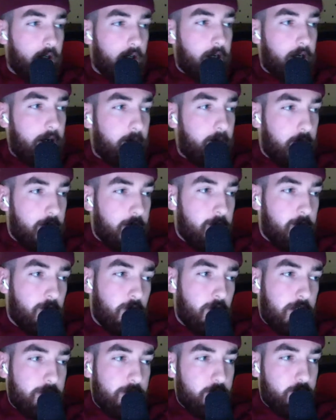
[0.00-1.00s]
unbelievable
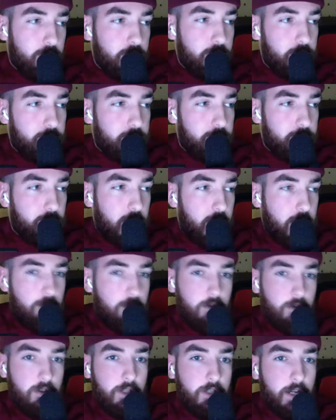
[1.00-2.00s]
levels. And I'm
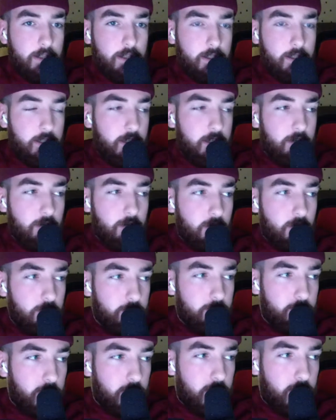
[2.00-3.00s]
not saying that that's
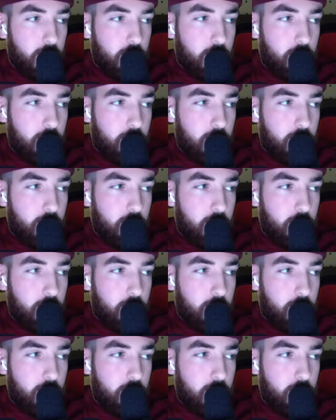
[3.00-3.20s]
wrong. I